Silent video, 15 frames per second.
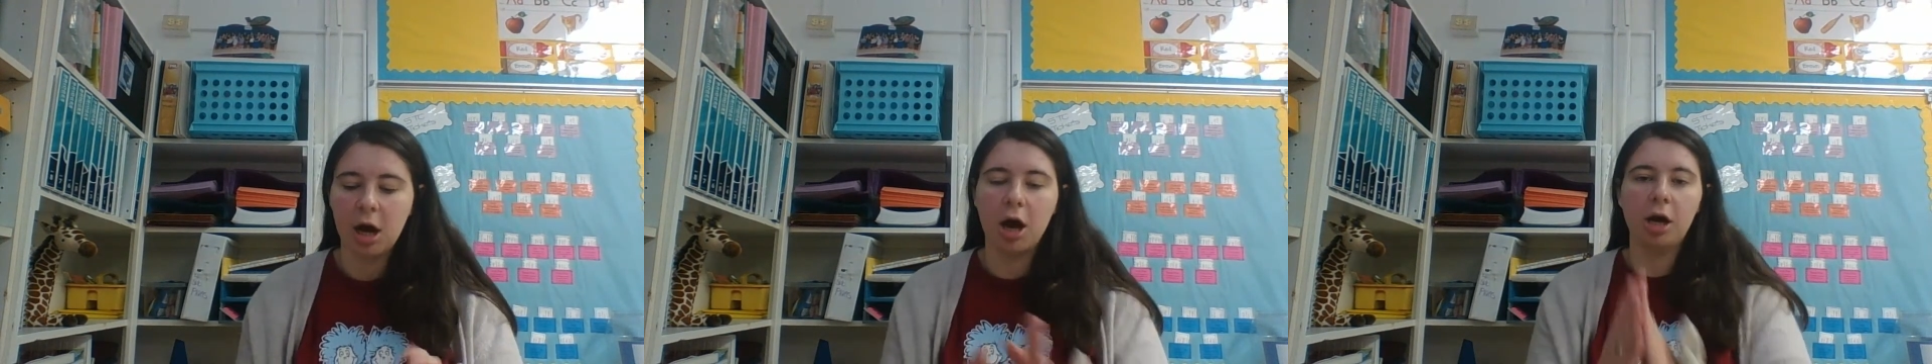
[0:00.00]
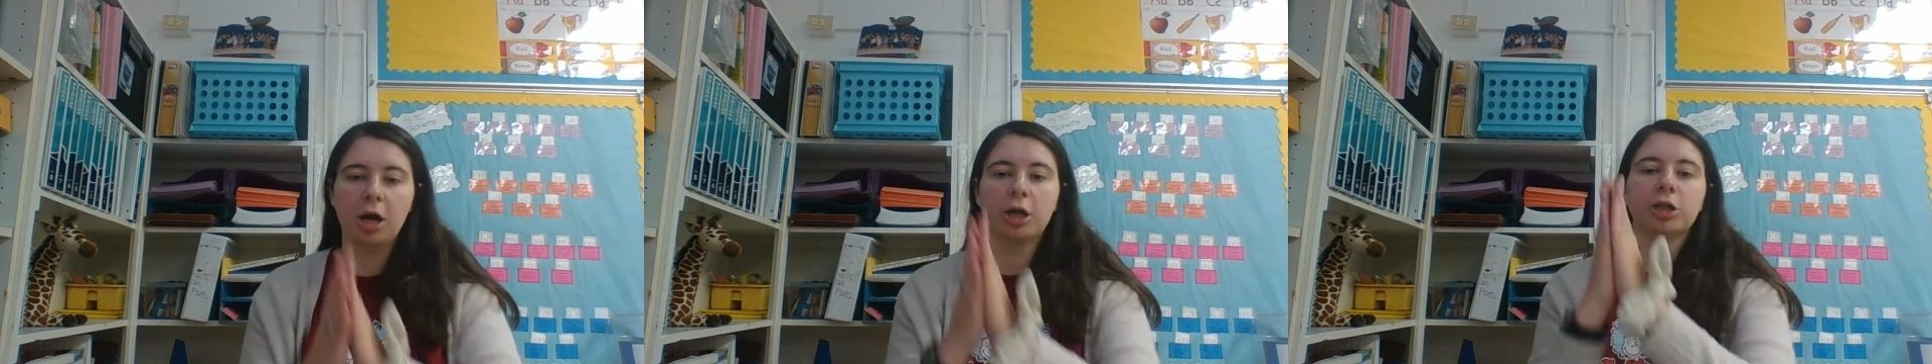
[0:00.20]

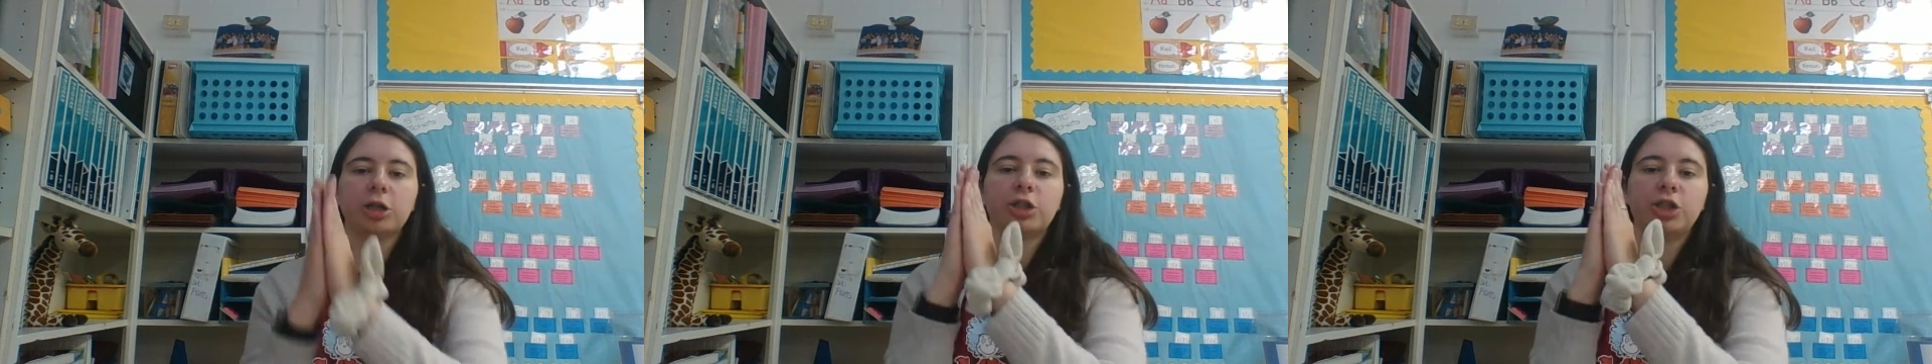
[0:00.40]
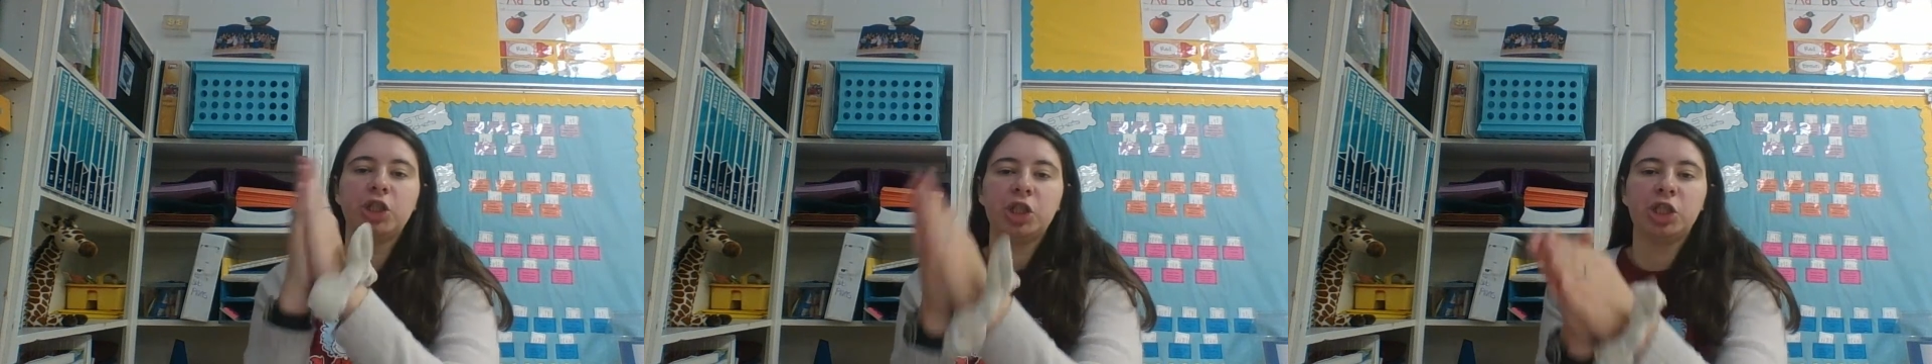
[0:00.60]
are
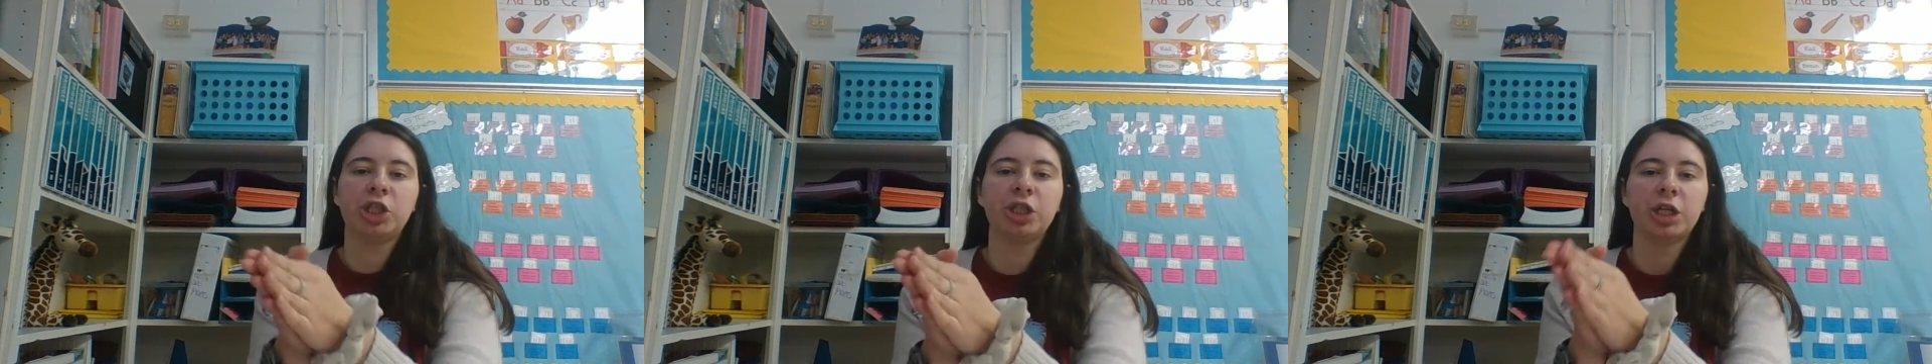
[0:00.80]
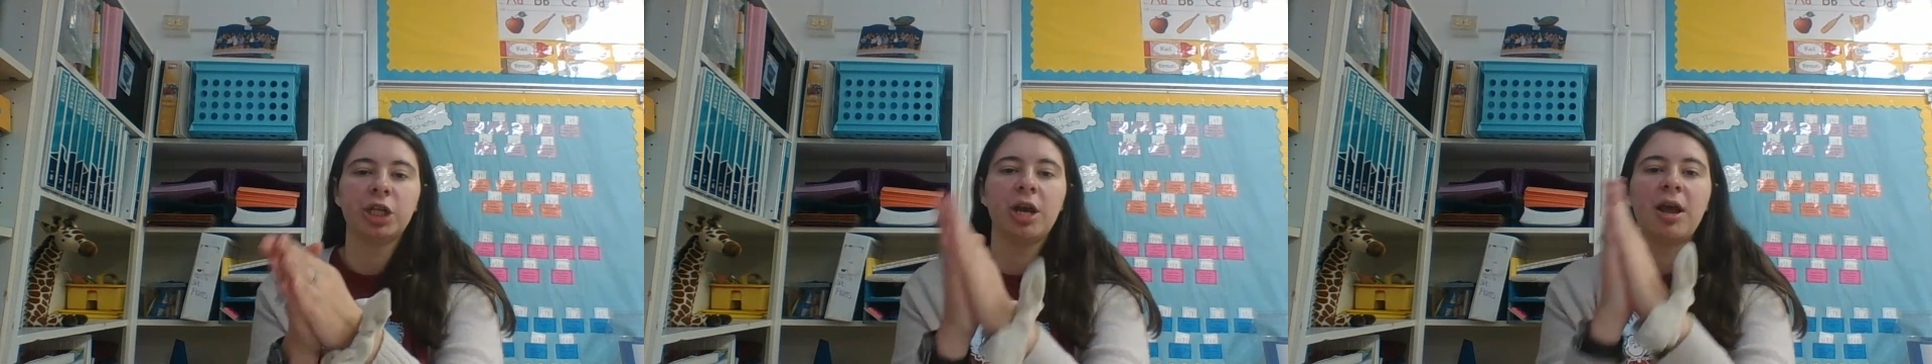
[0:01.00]

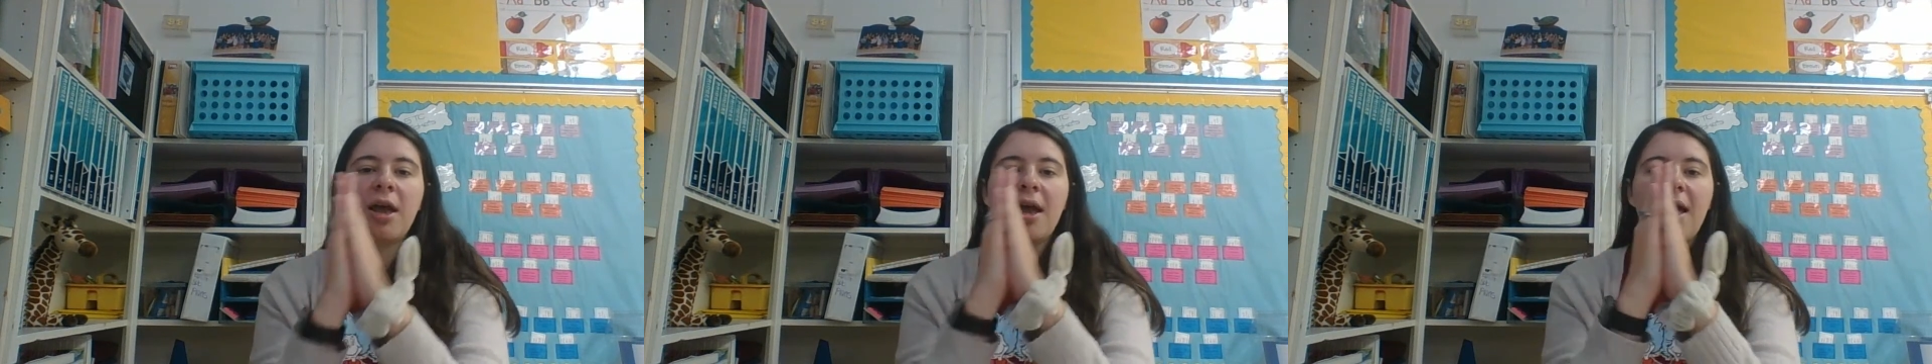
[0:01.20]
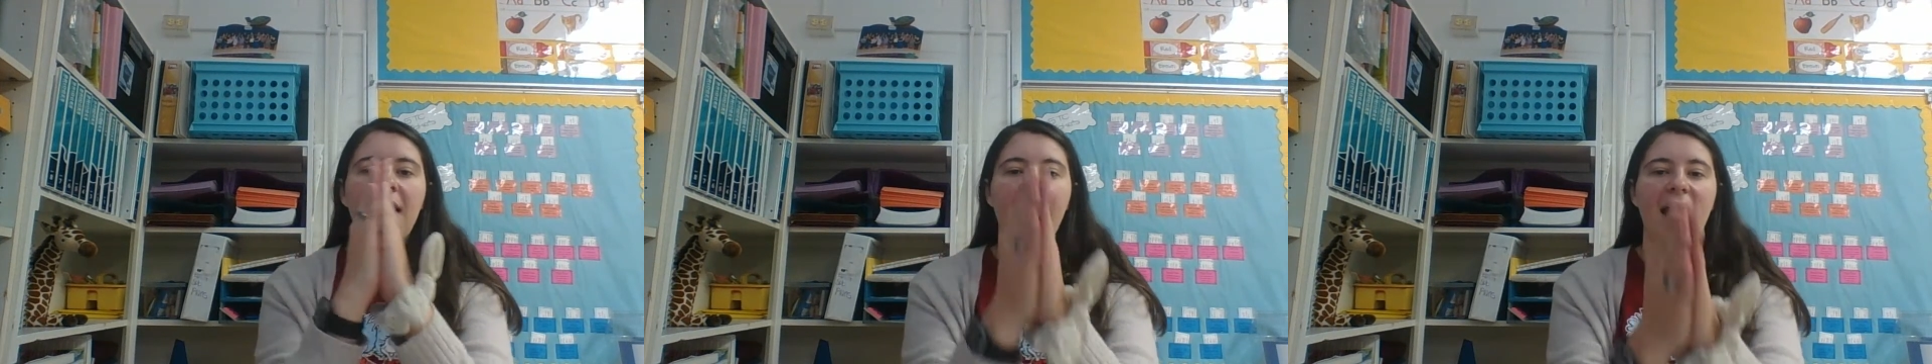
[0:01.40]
ch,
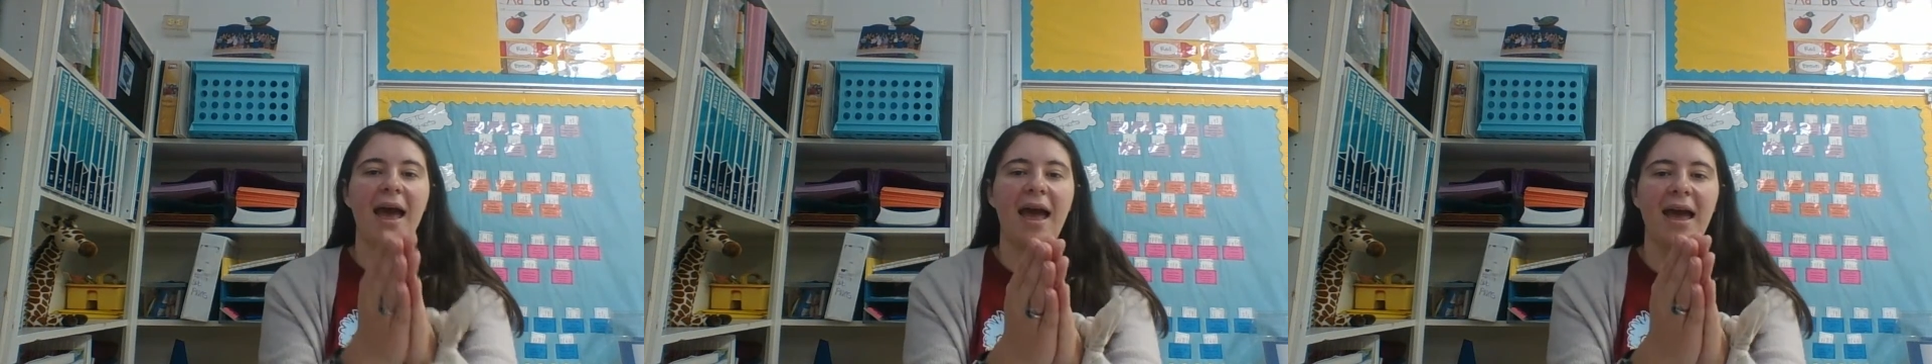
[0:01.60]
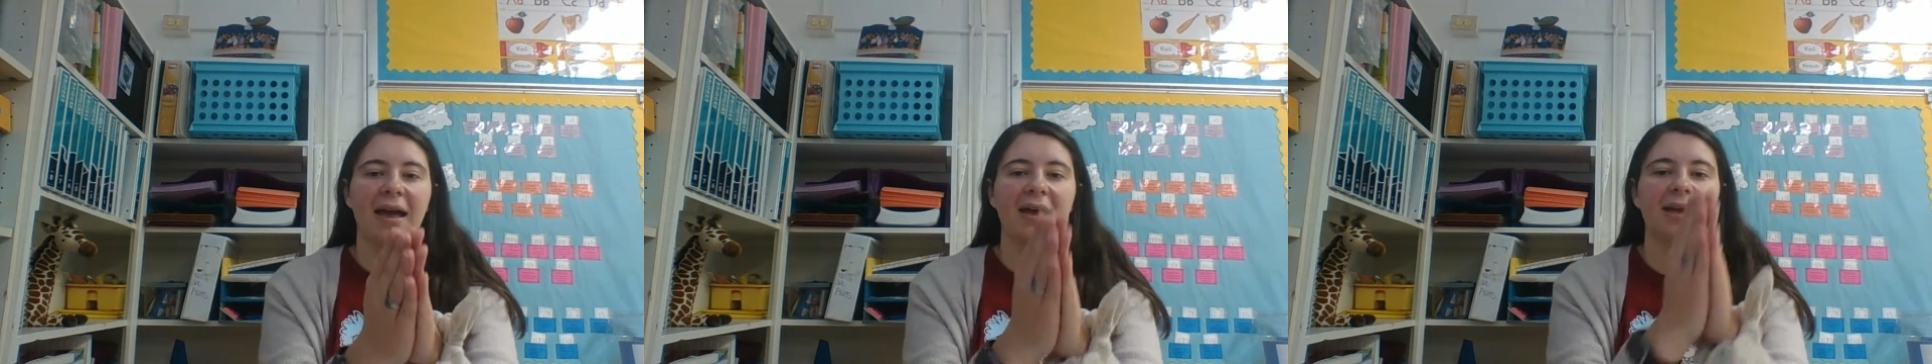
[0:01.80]

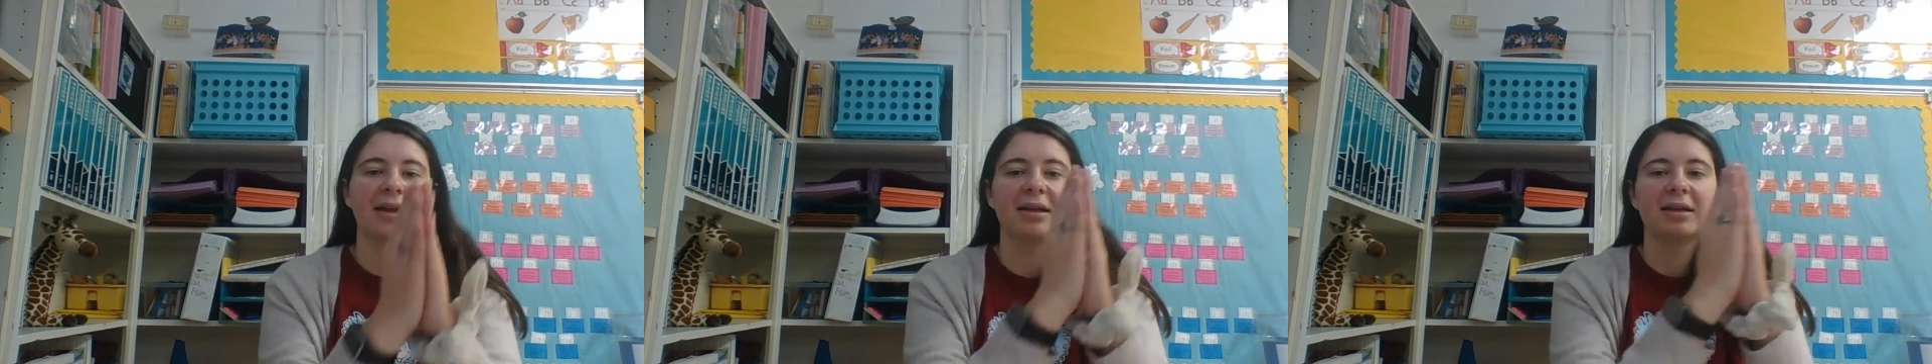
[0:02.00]
eh,